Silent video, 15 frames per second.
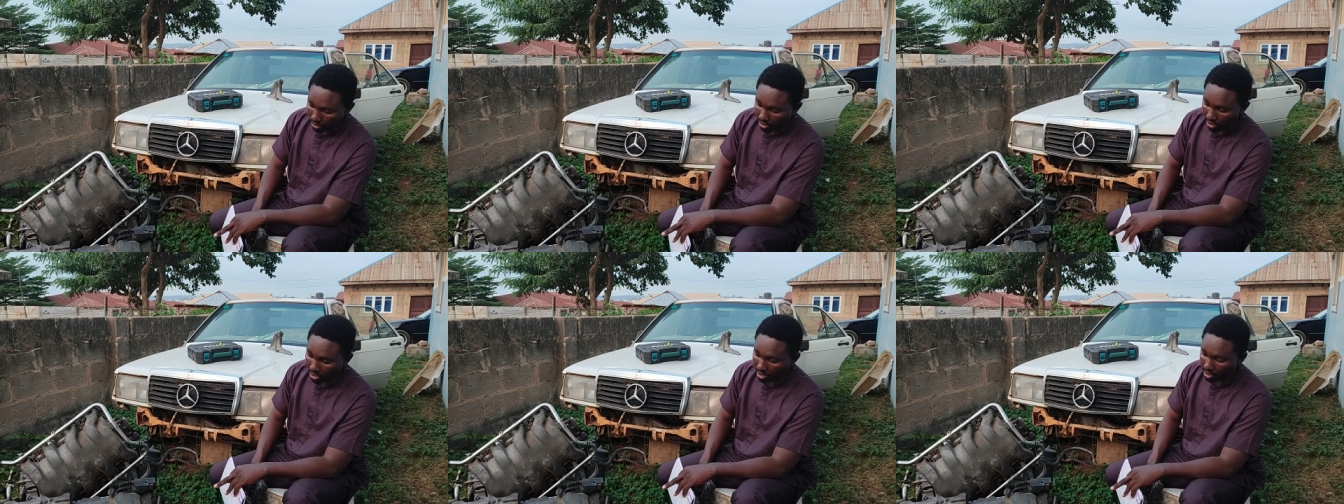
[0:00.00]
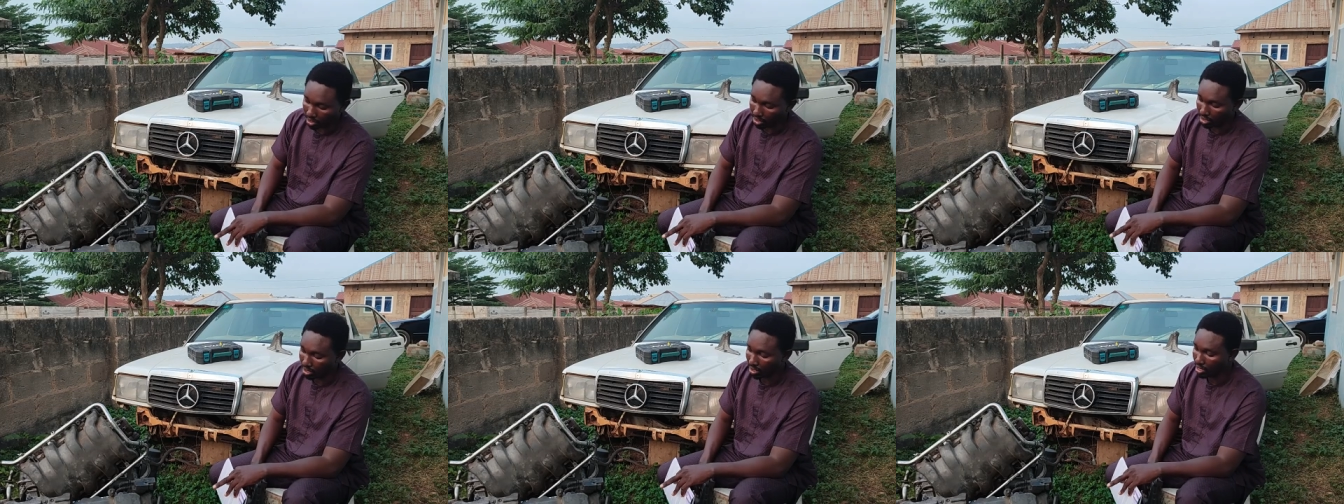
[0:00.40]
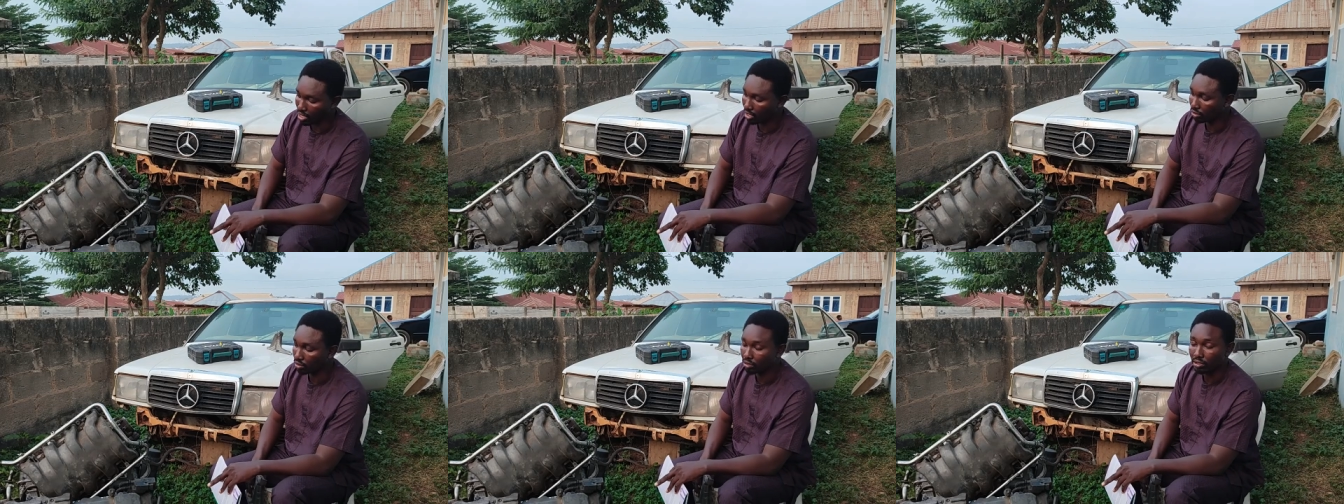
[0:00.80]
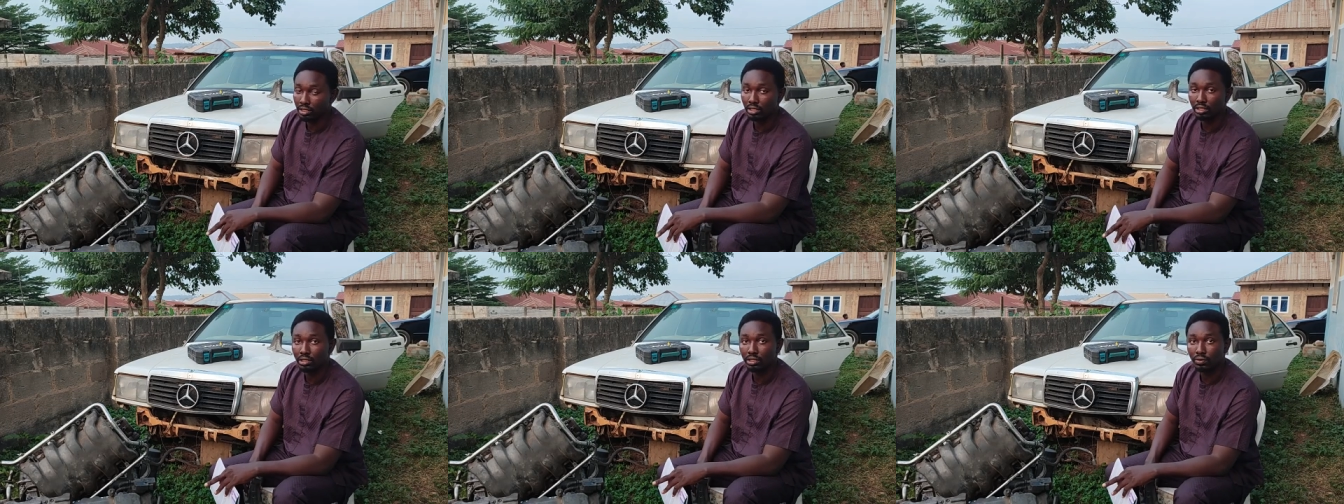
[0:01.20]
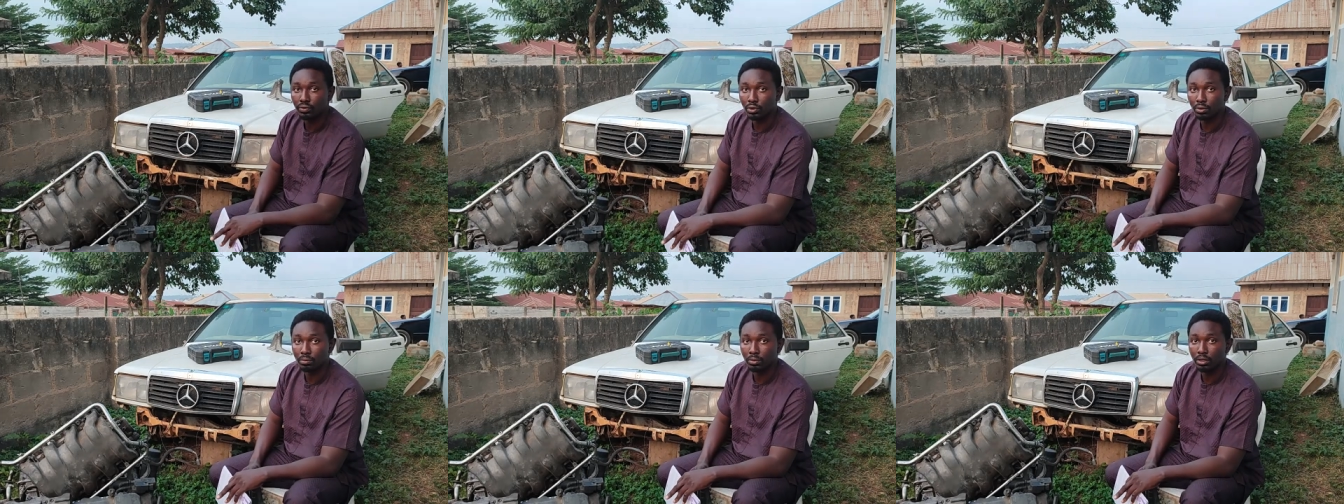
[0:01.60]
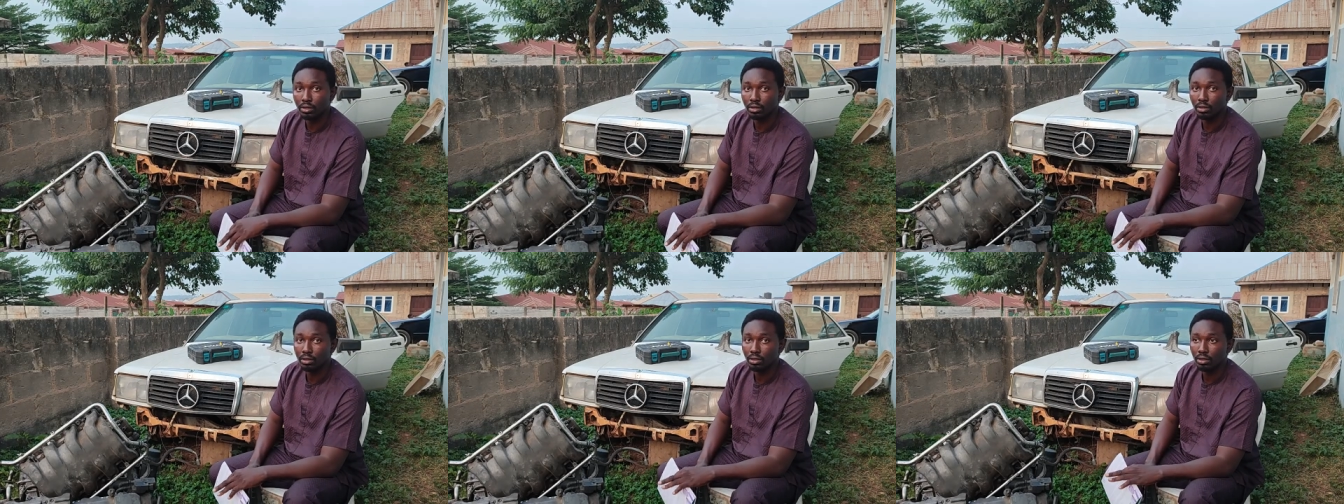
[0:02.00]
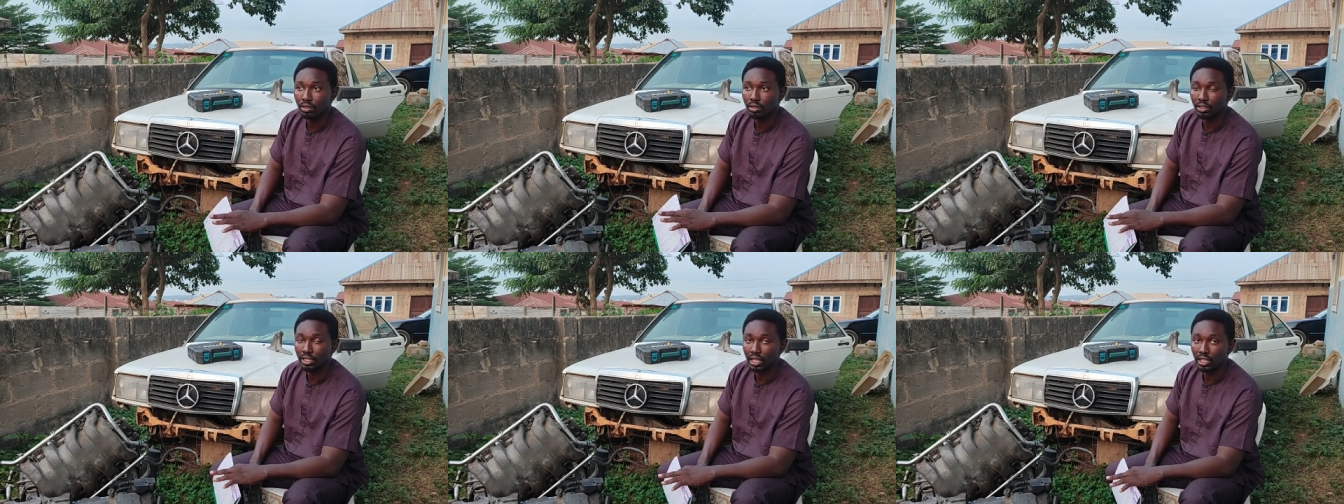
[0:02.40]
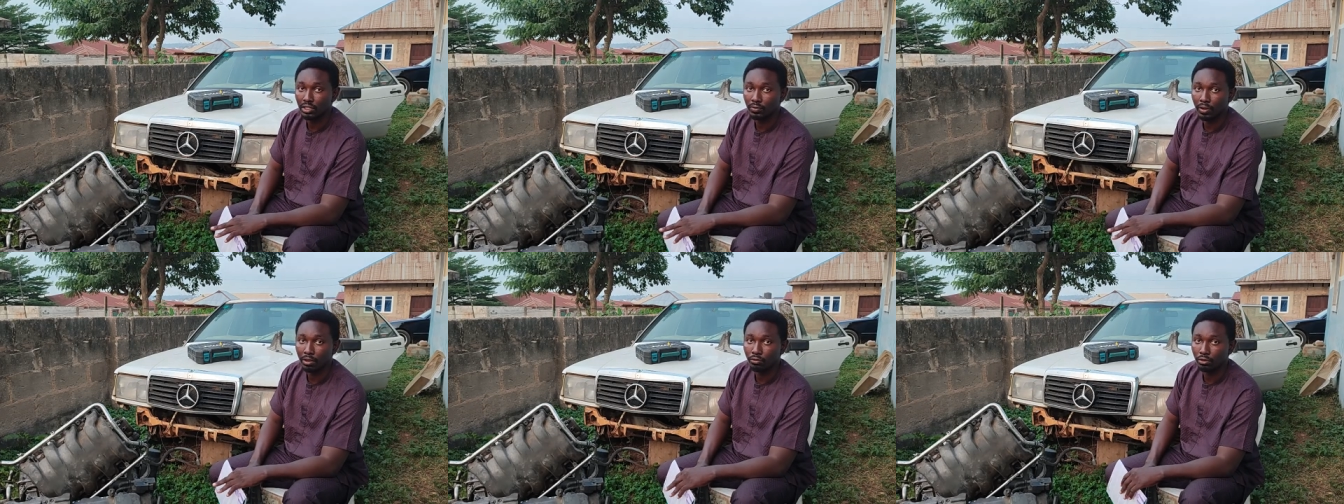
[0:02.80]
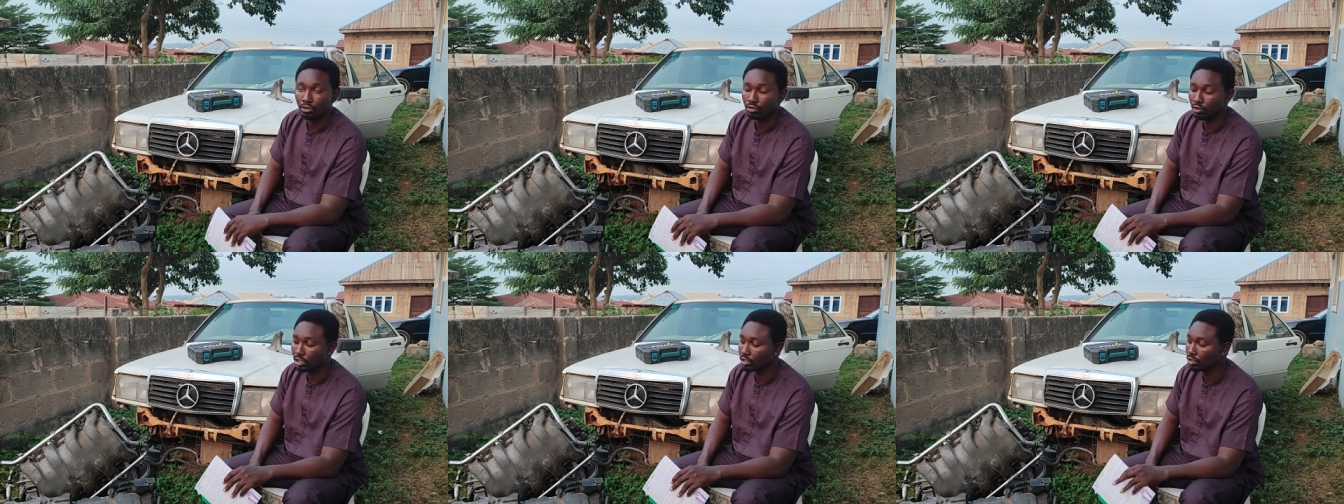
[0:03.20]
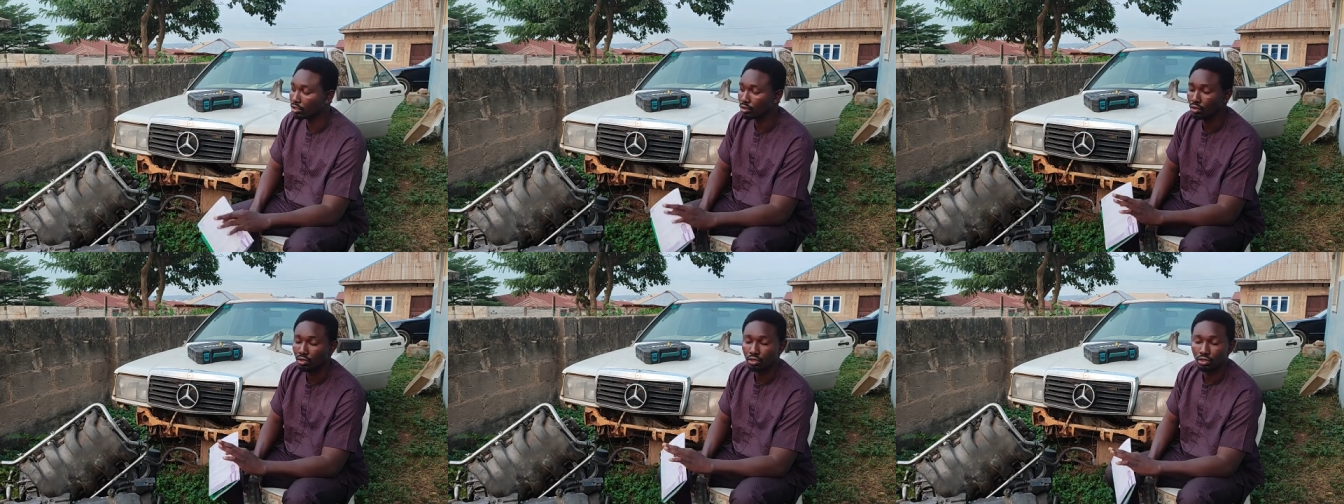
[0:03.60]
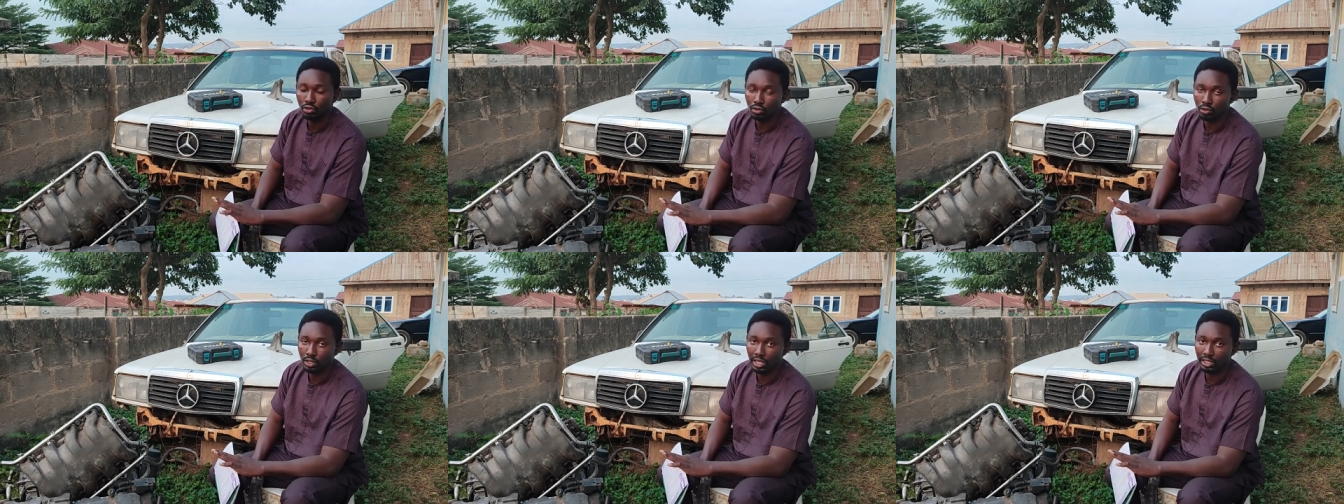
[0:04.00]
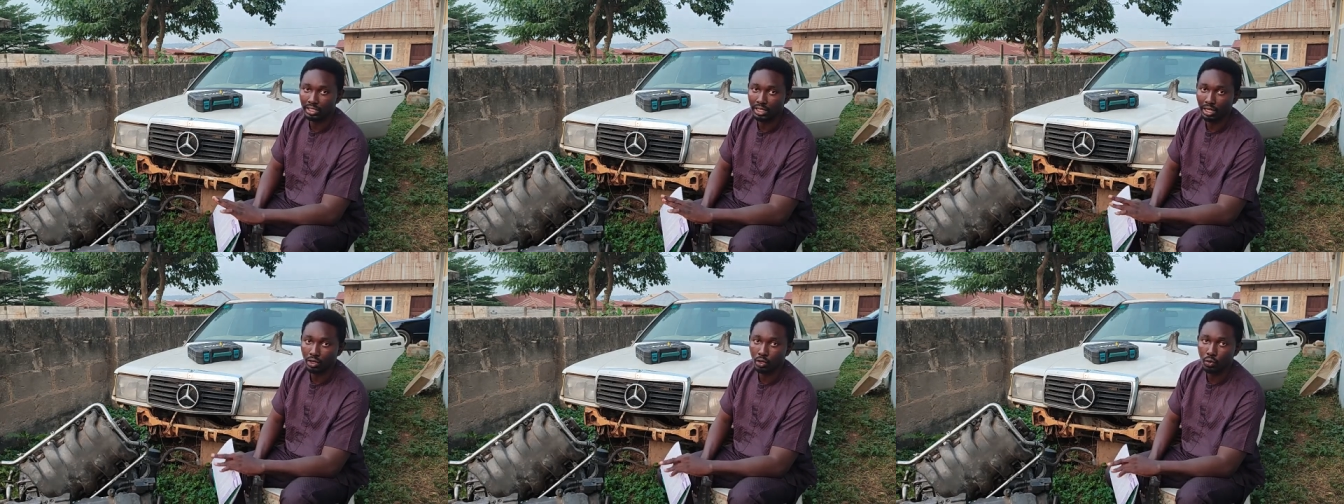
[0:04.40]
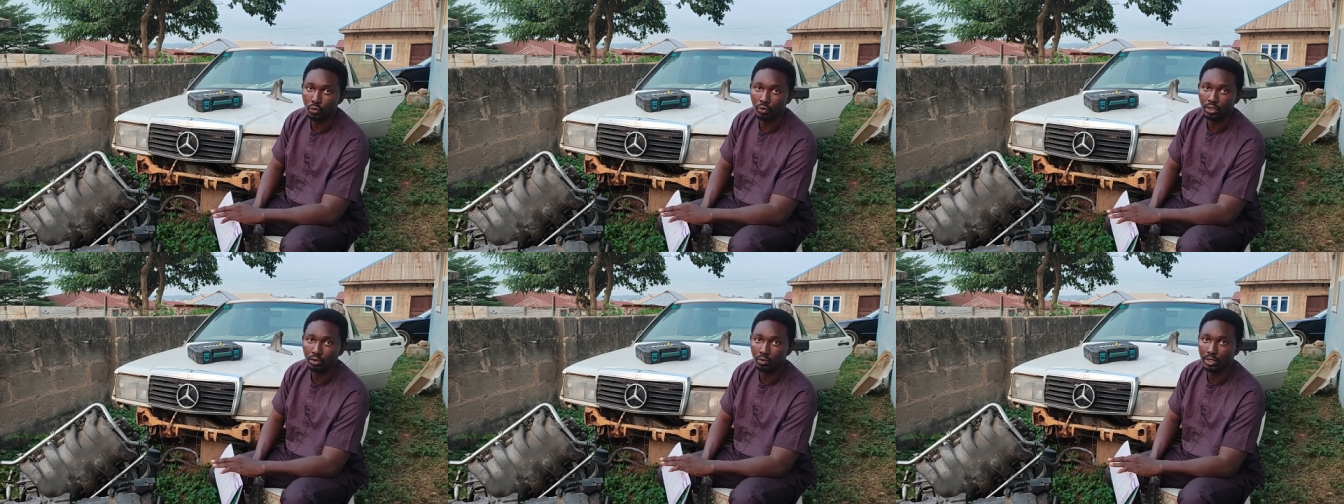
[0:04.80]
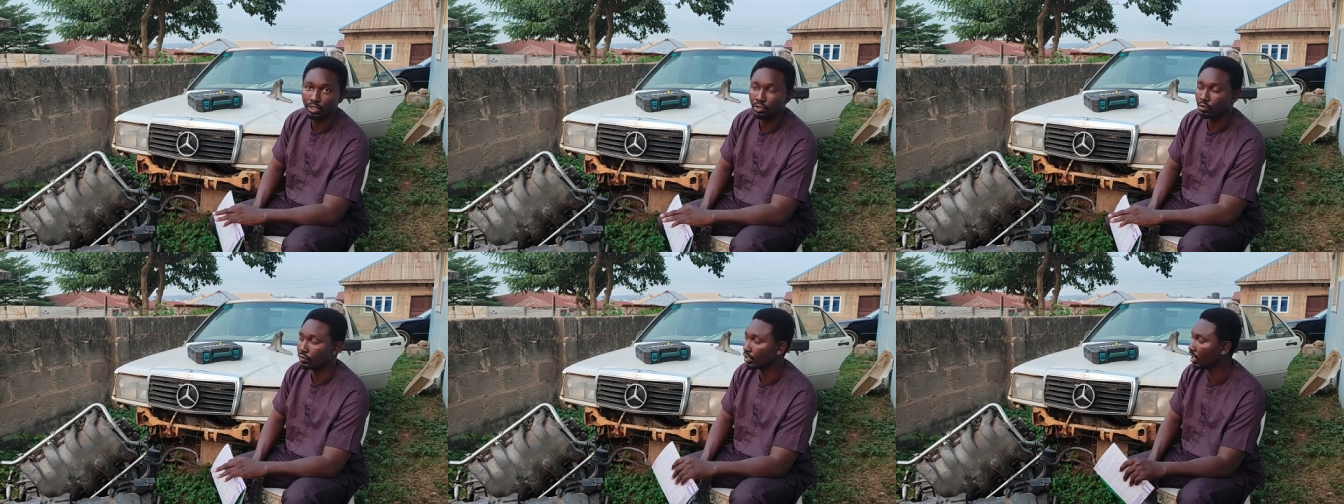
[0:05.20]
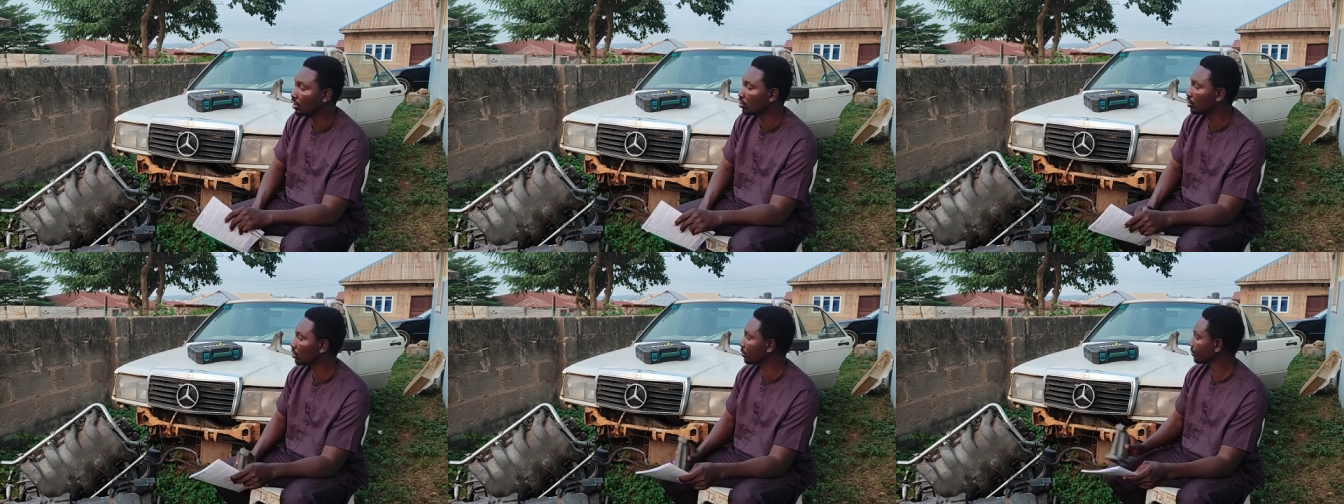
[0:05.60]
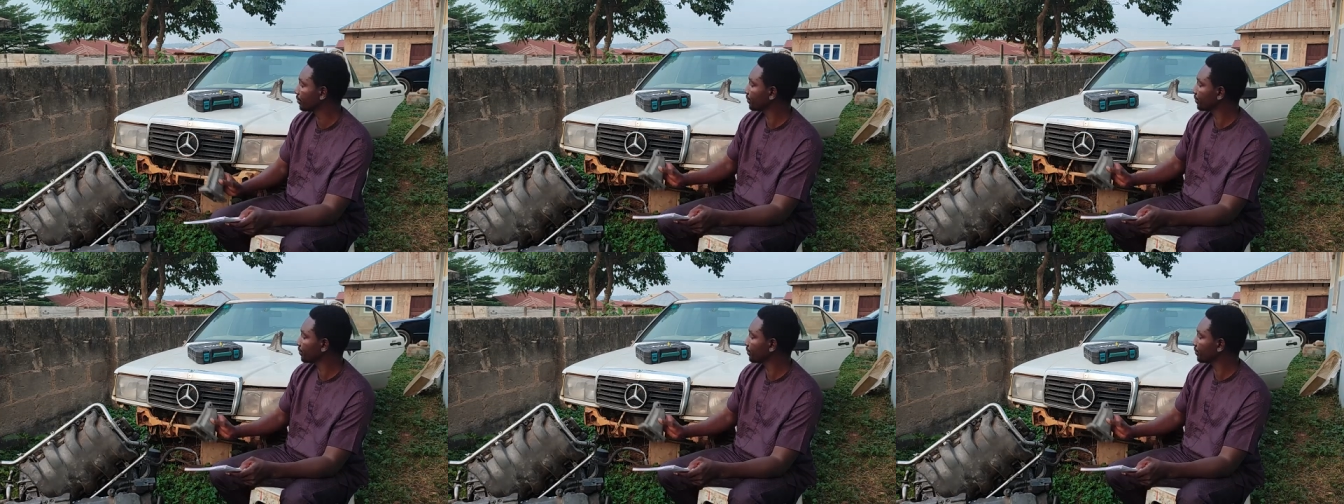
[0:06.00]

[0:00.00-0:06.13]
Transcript: the uh, engine seats from uh, the S500 so that it can cope with the weight of the engine